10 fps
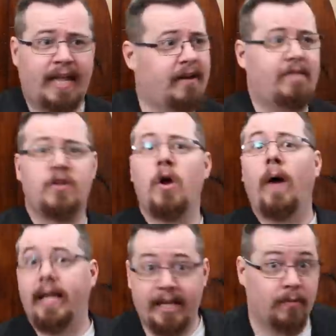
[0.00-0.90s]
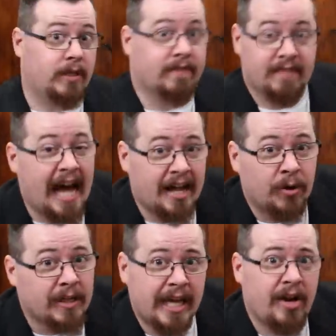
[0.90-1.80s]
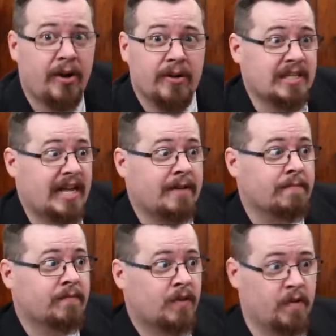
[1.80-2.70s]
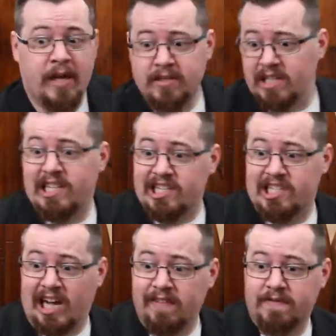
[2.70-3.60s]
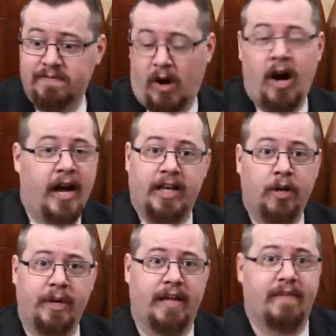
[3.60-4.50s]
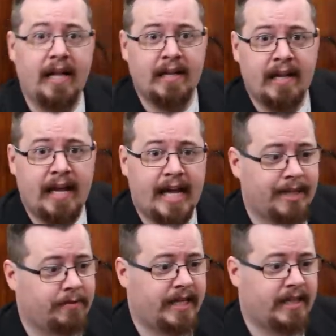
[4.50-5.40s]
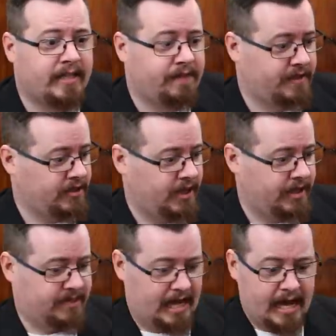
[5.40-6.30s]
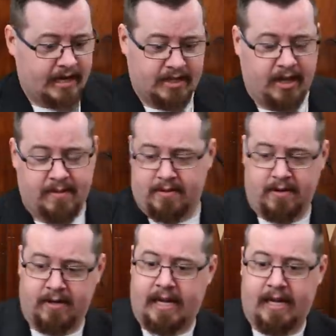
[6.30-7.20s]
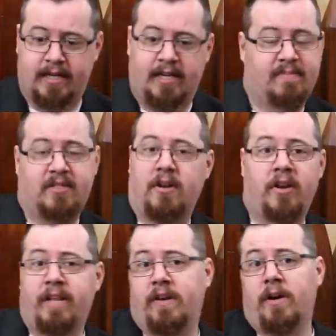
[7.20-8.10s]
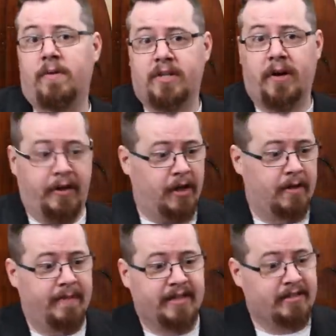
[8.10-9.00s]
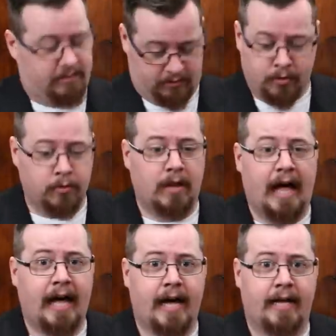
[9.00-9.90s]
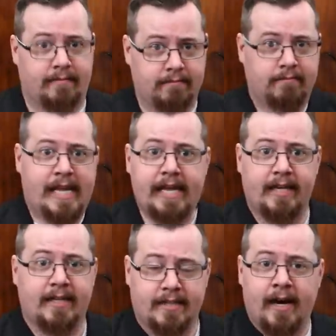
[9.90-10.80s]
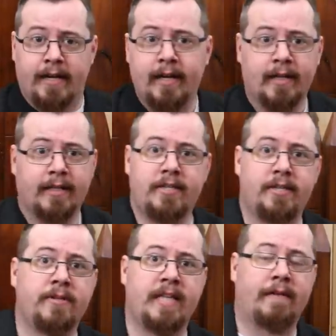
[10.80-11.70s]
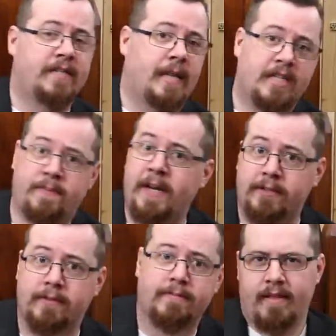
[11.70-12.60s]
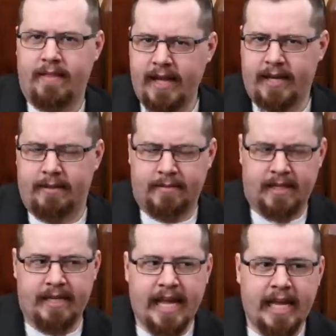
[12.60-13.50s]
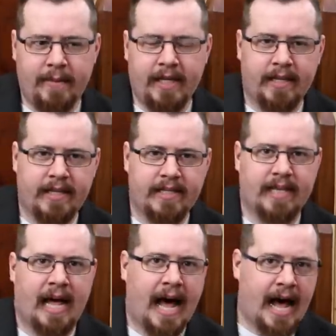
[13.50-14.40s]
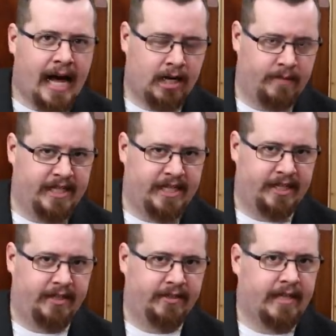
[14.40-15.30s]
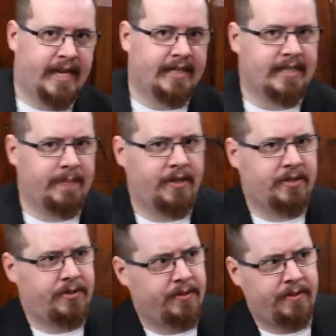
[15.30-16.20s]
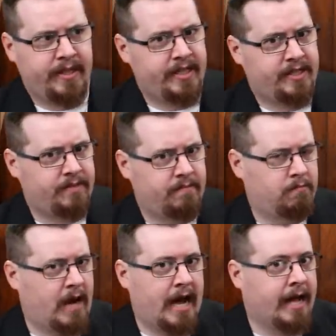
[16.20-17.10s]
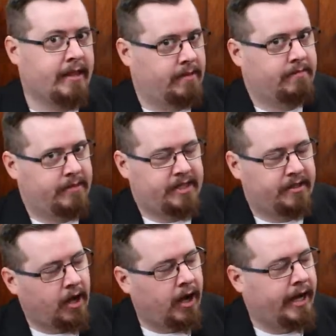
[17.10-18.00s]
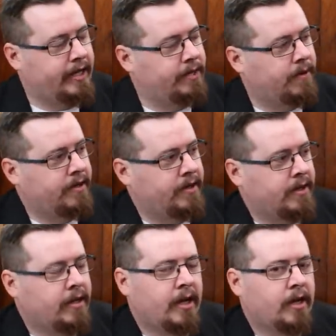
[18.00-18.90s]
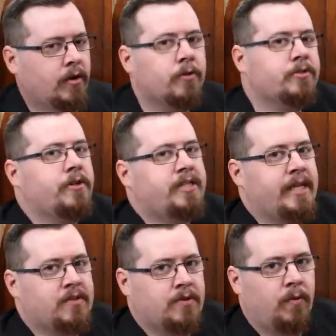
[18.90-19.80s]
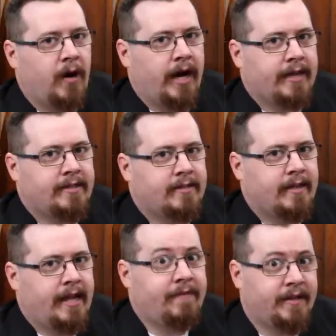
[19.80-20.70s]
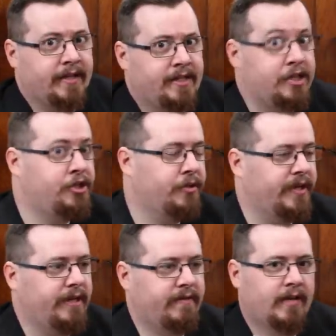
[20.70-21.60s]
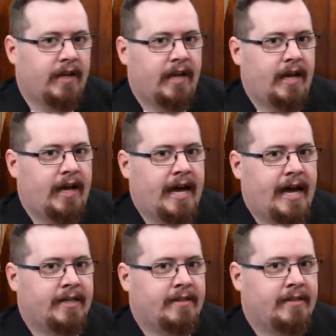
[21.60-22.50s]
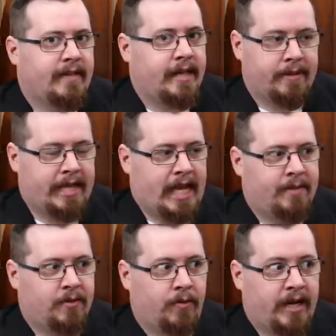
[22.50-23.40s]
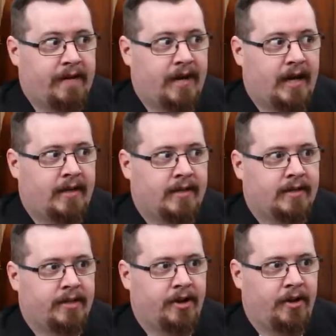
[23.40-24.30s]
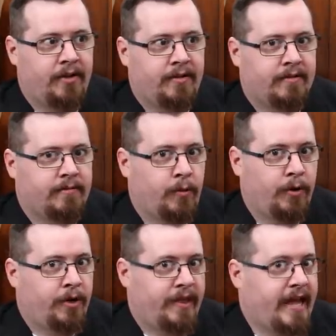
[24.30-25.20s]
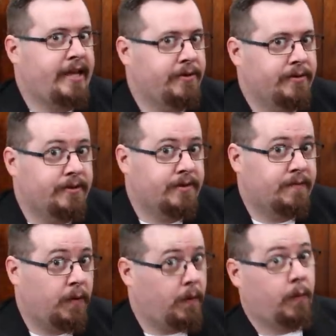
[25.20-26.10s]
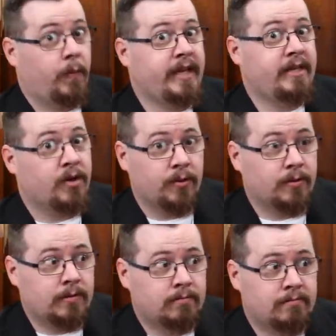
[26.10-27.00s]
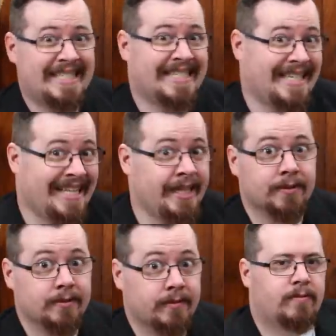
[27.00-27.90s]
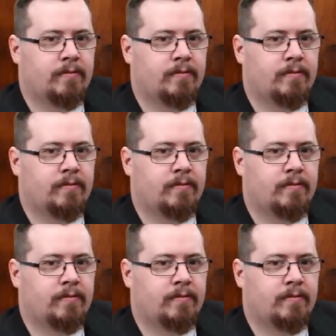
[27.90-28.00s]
They'd have no idea what they've done. All they know is that we've melted this stuff, iron or whatever, and then we get different types, the harder types or not harder types. Don't even know what's going on, but cool, hard. Taking it aside, let's use that for something special. Then, naming this harder material as separate to this other material, iron and whatnot, also seems quite evident, intuitive, and they would name it whatever, you know, word they used for what we call steel.